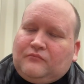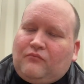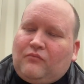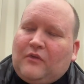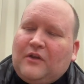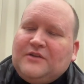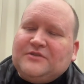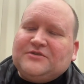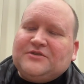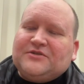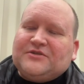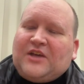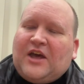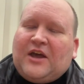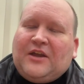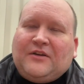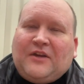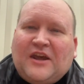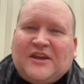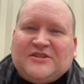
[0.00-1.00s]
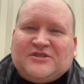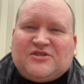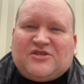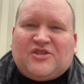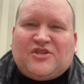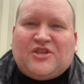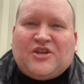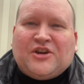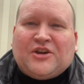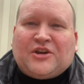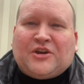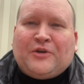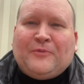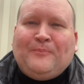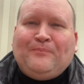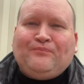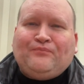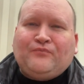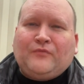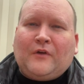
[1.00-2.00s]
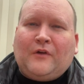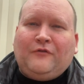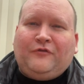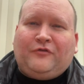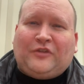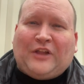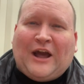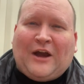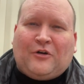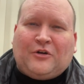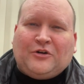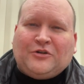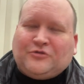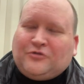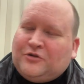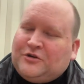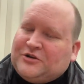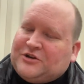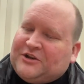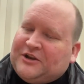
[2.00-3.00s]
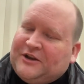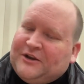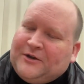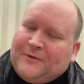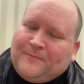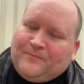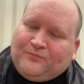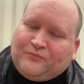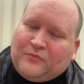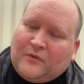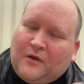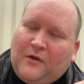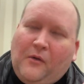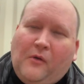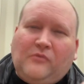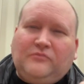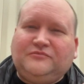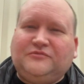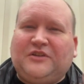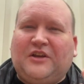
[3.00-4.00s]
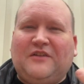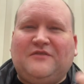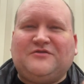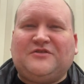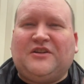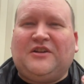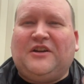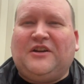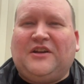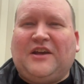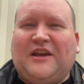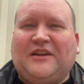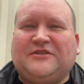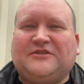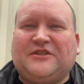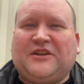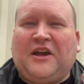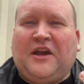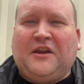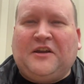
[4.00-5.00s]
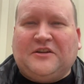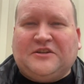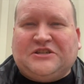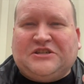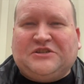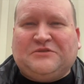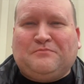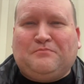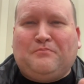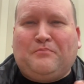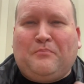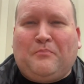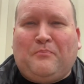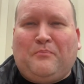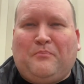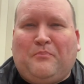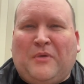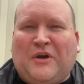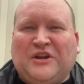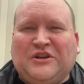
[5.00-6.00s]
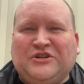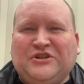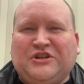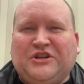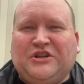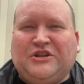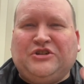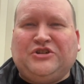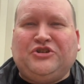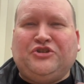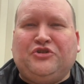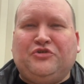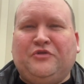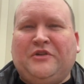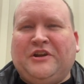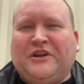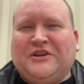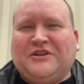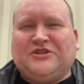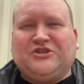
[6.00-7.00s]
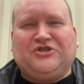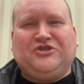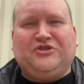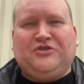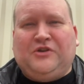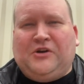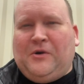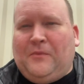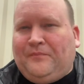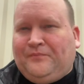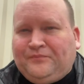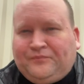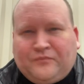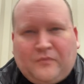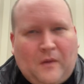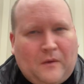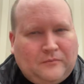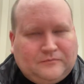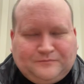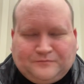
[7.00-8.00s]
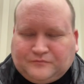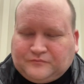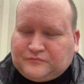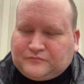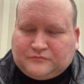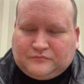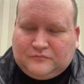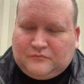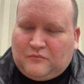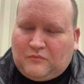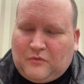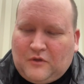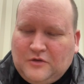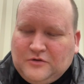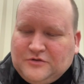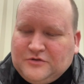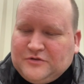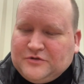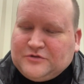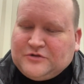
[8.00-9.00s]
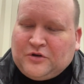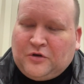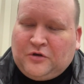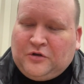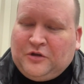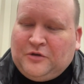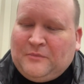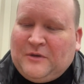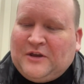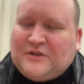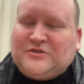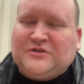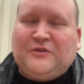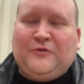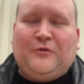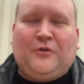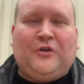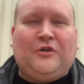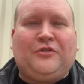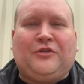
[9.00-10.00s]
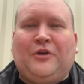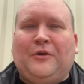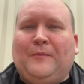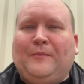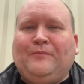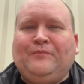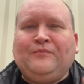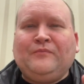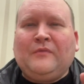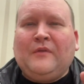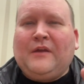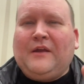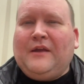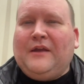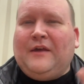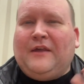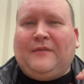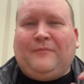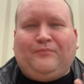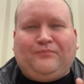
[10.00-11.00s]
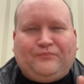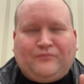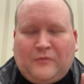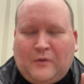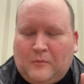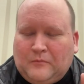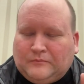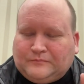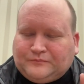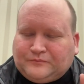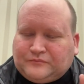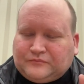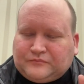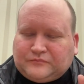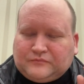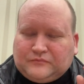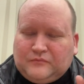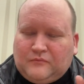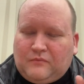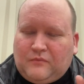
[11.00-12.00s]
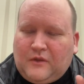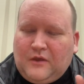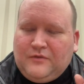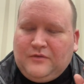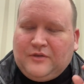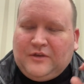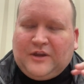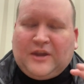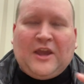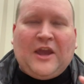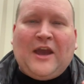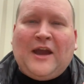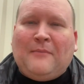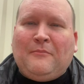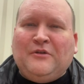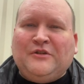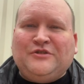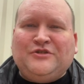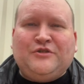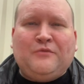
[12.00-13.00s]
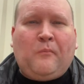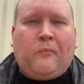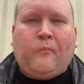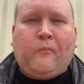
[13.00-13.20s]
This is that nice thick flour tortilla. It gives it a nice kind of spongy chewiness to it. Totally makes it worth it. And the cabbage